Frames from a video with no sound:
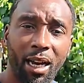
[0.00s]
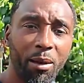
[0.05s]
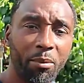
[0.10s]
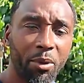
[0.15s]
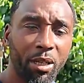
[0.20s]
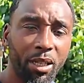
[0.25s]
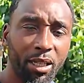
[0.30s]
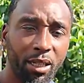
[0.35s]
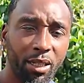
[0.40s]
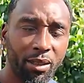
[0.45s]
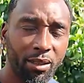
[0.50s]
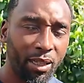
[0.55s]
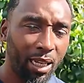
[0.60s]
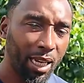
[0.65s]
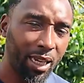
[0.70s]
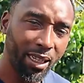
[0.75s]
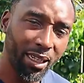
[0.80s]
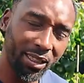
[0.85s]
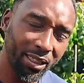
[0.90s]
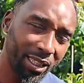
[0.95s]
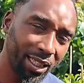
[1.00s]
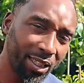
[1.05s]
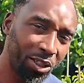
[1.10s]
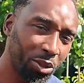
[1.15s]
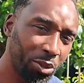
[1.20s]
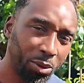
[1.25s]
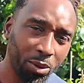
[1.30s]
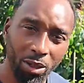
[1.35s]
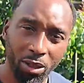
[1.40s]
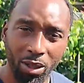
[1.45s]
I'm gonna like
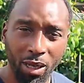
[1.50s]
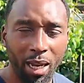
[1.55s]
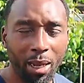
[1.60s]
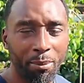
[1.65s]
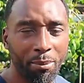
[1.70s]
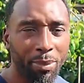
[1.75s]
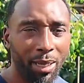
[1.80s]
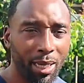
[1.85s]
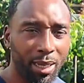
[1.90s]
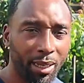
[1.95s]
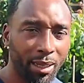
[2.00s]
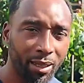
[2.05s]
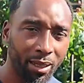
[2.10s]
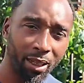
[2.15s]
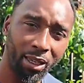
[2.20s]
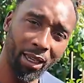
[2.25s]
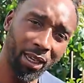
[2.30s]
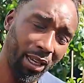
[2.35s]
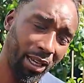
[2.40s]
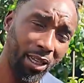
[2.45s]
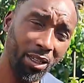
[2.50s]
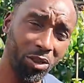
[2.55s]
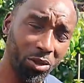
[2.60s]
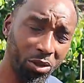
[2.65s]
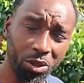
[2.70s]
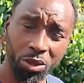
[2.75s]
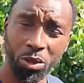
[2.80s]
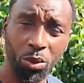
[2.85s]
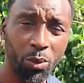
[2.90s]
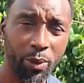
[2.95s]
continue or come back.
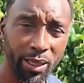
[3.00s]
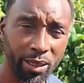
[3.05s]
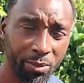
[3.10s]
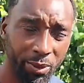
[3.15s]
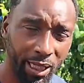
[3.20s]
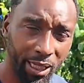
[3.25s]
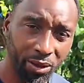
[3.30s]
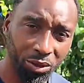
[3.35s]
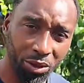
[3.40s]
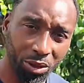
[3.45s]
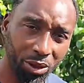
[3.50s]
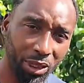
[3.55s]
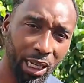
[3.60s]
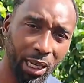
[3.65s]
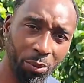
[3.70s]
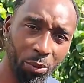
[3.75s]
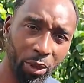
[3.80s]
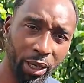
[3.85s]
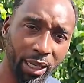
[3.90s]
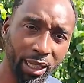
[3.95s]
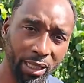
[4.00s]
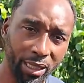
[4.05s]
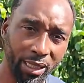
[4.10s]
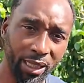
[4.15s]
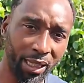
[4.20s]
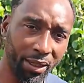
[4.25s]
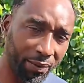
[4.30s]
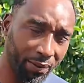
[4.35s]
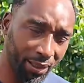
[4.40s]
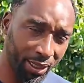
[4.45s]
Just always making sure that I'm working
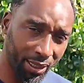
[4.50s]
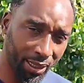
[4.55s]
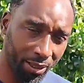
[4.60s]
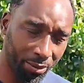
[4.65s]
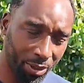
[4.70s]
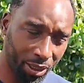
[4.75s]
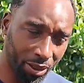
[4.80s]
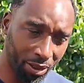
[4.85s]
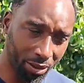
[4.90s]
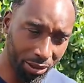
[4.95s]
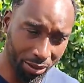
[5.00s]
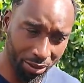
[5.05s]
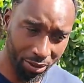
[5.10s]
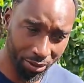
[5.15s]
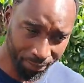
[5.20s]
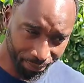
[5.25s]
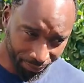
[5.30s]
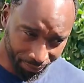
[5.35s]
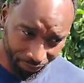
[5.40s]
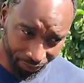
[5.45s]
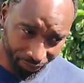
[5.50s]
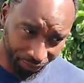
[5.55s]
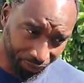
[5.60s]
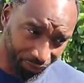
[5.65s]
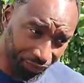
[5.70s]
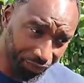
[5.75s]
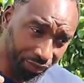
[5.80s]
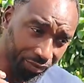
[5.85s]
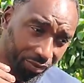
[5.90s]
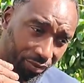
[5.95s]
safely, innit? Because
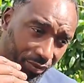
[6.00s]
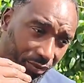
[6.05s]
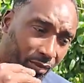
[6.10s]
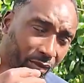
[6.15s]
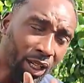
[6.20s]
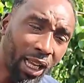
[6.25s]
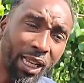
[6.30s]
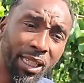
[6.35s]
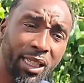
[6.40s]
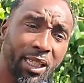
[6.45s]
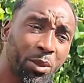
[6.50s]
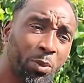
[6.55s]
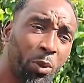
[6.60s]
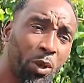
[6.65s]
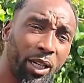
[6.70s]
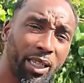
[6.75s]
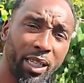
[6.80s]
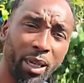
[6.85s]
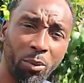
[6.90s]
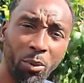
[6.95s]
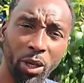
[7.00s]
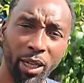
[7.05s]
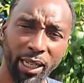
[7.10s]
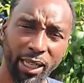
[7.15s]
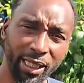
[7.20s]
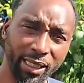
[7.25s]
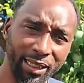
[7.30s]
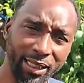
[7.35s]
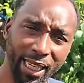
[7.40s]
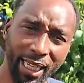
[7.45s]
at this point I'm
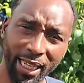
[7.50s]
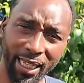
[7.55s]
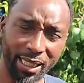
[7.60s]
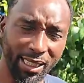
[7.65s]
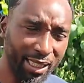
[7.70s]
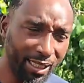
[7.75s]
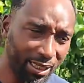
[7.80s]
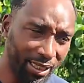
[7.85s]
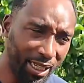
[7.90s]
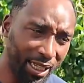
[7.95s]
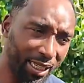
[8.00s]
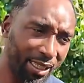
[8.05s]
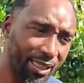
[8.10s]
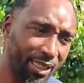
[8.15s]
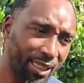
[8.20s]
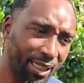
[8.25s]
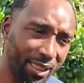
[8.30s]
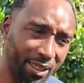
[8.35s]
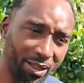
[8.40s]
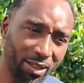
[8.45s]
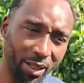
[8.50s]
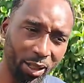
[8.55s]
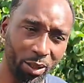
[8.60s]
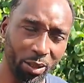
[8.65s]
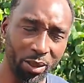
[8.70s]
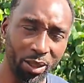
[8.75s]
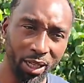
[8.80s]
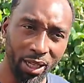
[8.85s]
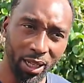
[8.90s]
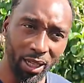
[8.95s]
working days and nights, innit?
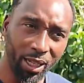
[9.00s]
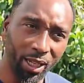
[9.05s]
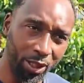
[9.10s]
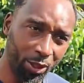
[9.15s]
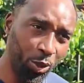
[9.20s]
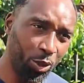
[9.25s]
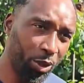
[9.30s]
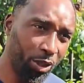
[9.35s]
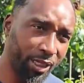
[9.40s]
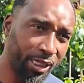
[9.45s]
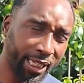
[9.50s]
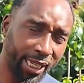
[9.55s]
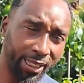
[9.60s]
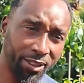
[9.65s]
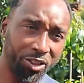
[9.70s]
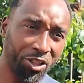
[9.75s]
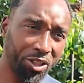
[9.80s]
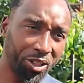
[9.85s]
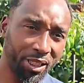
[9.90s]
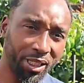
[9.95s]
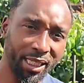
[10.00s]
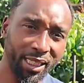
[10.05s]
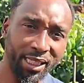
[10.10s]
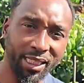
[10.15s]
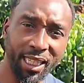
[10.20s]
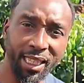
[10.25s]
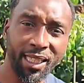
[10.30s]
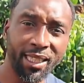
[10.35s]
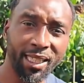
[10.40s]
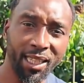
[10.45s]
So your attention to
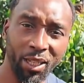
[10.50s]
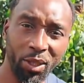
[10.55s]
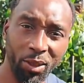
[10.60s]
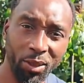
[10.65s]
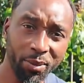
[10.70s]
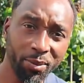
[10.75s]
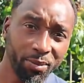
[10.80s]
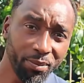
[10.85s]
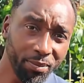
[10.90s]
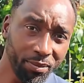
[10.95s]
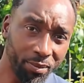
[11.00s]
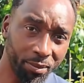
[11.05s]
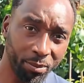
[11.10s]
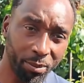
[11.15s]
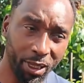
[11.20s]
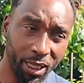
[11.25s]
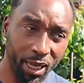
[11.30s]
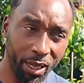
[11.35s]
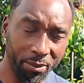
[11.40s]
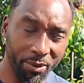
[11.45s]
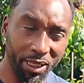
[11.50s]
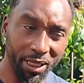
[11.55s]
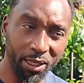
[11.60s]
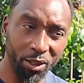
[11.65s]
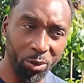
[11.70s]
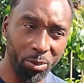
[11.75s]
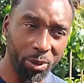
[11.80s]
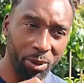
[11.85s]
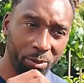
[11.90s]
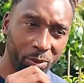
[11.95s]
detail becomes a
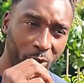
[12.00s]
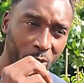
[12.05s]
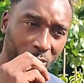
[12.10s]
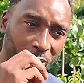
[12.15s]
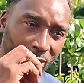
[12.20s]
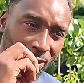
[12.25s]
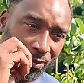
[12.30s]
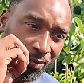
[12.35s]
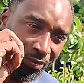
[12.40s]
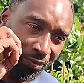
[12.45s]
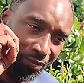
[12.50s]
little bit more